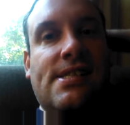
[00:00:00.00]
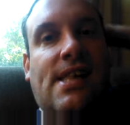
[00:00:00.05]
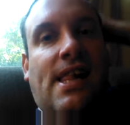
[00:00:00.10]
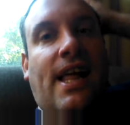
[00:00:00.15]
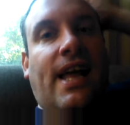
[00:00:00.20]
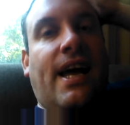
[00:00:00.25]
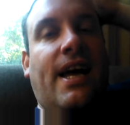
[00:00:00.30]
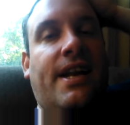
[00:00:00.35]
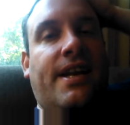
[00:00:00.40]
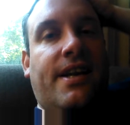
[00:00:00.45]

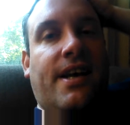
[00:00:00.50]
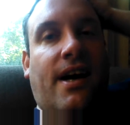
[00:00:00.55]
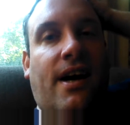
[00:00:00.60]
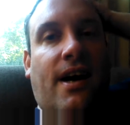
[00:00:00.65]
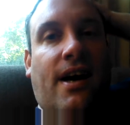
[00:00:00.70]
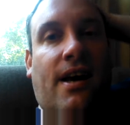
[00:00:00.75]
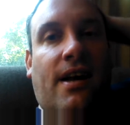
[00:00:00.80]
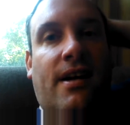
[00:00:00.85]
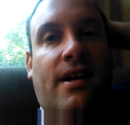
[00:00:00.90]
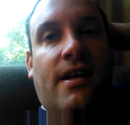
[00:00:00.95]
and
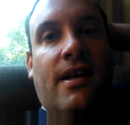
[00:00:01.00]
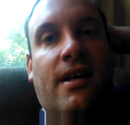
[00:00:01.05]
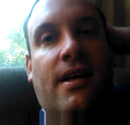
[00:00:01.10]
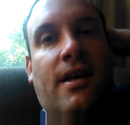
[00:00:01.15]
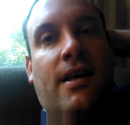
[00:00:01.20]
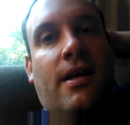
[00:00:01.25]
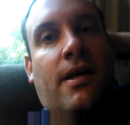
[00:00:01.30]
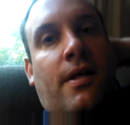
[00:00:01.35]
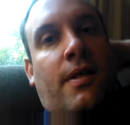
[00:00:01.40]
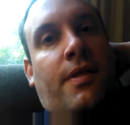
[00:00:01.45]

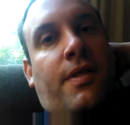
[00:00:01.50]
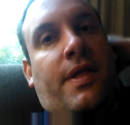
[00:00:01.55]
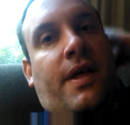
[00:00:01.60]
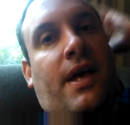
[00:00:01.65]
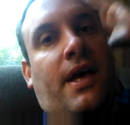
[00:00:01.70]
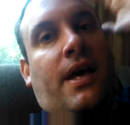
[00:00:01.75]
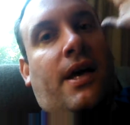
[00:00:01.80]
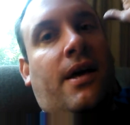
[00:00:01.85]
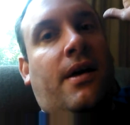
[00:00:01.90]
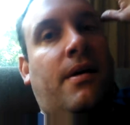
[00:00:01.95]

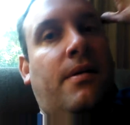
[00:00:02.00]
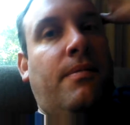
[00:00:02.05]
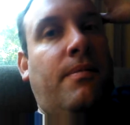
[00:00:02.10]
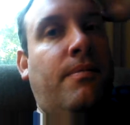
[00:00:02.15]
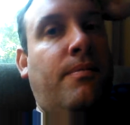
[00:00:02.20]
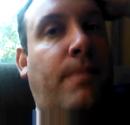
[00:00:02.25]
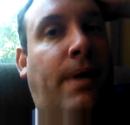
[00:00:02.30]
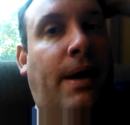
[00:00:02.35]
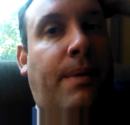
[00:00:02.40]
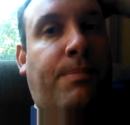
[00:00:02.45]

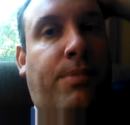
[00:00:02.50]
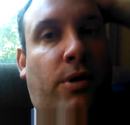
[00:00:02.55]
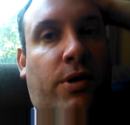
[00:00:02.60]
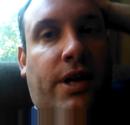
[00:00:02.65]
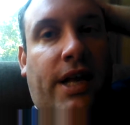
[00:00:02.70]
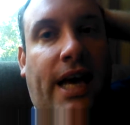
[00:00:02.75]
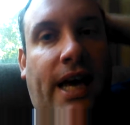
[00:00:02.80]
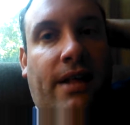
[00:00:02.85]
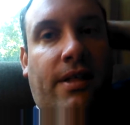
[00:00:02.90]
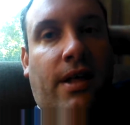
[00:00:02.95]

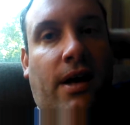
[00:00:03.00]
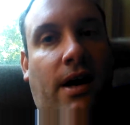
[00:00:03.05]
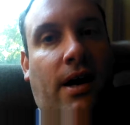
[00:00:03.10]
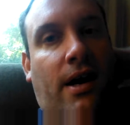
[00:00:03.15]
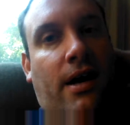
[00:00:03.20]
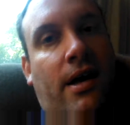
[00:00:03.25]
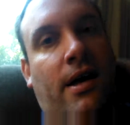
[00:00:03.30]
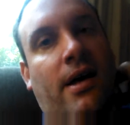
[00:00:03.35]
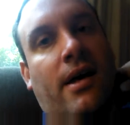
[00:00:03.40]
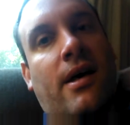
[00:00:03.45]

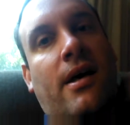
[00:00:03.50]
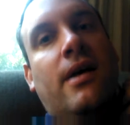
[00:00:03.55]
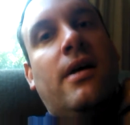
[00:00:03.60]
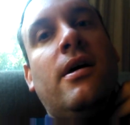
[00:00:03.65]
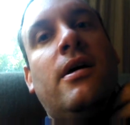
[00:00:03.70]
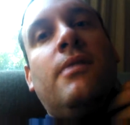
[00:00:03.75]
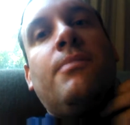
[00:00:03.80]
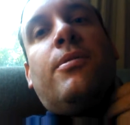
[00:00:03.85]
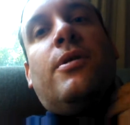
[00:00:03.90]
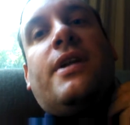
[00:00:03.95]
the
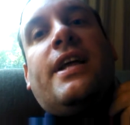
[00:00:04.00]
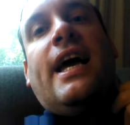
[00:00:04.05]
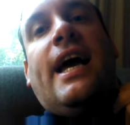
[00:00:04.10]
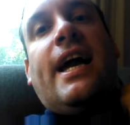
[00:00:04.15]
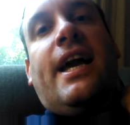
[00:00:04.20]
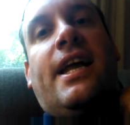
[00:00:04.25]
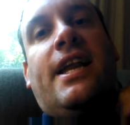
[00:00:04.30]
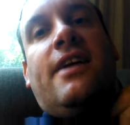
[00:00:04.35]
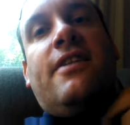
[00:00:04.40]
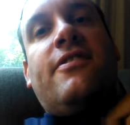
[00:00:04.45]

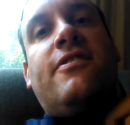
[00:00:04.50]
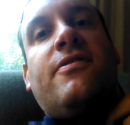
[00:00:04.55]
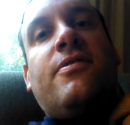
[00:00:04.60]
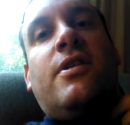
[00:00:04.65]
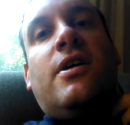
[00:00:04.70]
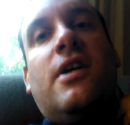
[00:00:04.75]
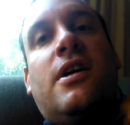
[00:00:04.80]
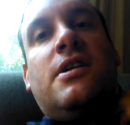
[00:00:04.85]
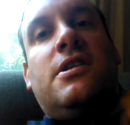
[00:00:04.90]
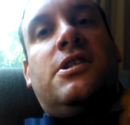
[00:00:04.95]
protagonist,
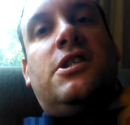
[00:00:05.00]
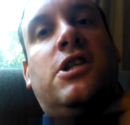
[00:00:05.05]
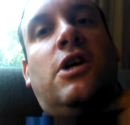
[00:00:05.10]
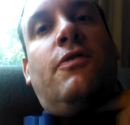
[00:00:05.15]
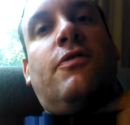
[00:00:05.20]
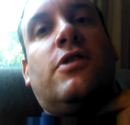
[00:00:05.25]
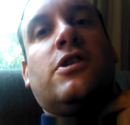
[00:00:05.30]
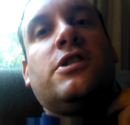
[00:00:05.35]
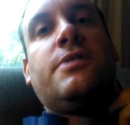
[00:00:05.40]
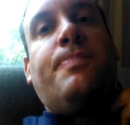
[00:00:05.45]
the
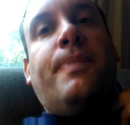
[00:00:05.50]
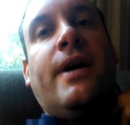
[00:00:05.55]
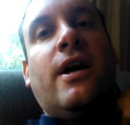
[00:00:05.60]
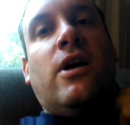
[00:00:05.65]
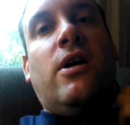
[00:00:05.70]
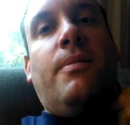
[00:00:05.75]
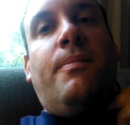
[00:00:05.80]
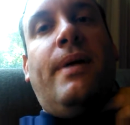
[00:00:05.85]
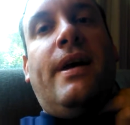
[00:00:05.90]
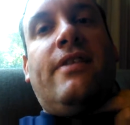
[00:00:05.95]
Silver
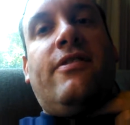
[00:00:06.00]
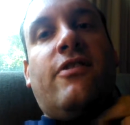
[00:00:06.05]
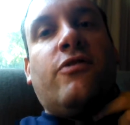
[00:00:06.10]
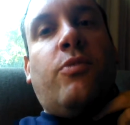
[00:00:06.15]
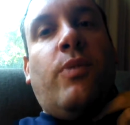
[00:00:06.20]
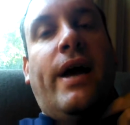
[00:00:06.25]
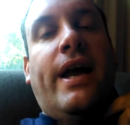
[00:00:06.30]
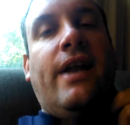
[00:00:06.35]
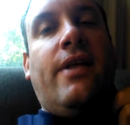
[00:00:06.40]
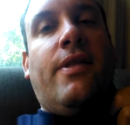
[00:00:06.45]
Spear, makes
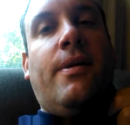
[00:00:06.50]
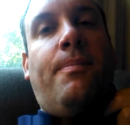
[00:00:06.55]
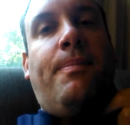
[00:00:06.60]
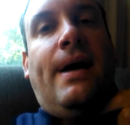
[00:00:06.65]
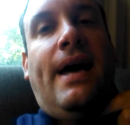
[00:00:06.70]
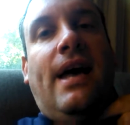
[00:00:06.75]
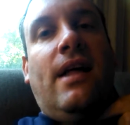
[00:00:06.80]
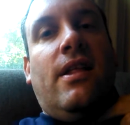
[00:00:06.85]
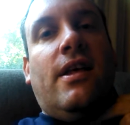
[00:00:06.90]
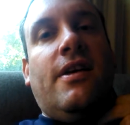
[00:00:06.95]
his way to the
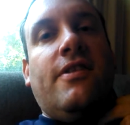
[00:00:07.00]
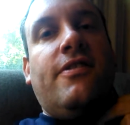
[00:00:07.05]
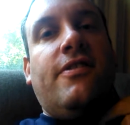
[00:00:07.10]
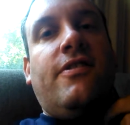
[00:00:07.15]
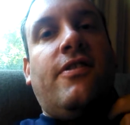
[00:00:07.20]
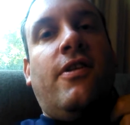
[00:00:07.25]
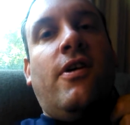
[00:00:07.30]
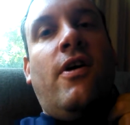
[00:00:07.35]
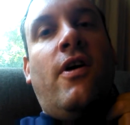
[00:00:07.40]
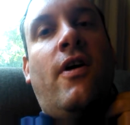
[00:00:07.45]

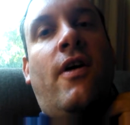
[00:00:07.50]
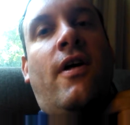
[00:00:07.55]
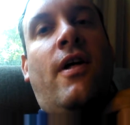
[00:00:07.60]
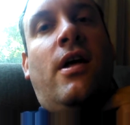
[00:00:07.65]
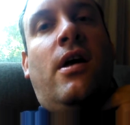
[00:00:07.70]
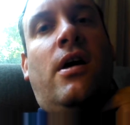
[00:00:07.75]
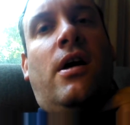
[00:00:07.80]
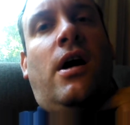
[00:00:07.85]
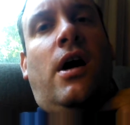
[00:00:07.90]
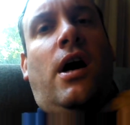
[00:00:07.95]
palace.
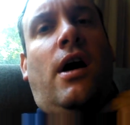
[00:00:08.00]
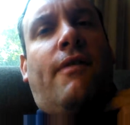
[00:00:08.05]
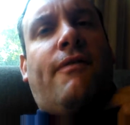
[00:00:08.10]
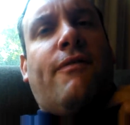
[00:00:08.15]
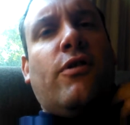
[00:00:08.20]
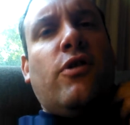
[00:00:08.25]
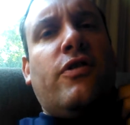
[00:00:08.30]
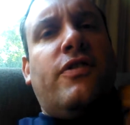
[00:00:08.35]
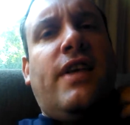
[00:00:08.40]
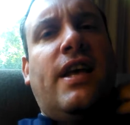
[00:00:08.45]

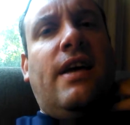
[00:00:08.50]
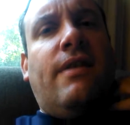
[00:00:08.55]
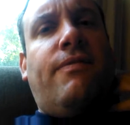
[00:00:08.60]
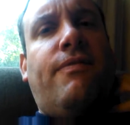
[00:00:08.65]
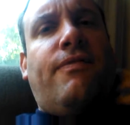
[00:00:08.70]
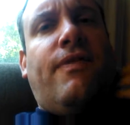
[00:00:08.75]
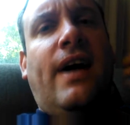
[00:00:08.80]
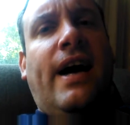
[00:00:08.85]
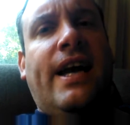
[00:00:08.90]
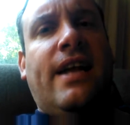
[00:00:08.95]
First, he
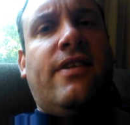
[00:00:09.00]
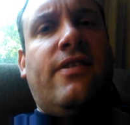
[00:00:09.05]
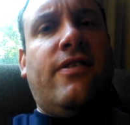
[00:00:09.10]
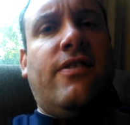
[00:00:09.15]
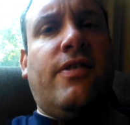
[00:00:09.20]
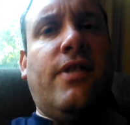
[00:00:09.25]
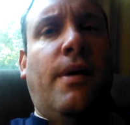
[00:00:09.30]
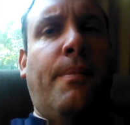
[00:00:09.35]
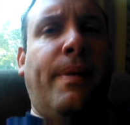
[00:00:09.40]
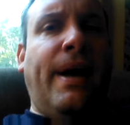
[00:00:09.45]
fights
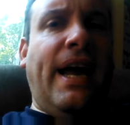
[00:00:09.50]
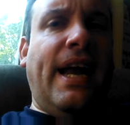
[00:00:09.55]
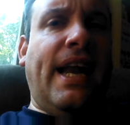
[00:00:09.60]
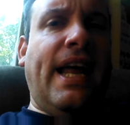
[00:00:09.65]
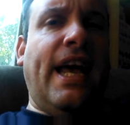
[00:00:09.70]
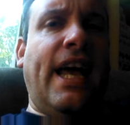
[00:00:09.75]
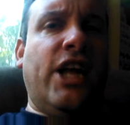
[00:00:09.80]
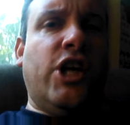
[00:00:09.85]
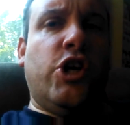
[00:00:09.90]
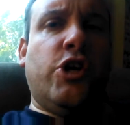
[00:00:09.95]
the main
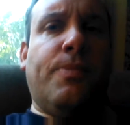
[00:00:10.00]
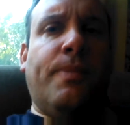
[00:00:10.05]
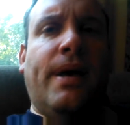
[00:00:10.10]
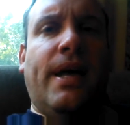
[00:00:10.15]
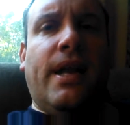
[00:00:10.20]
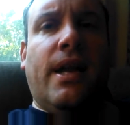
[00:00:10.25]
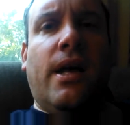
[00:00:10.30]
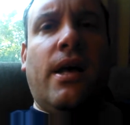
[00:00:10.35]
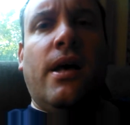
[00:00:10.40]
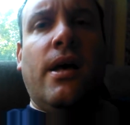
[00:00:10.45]

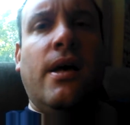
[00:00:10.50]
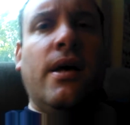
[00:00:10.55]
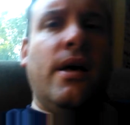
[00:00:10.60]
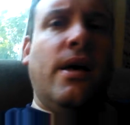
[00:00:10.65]
henchman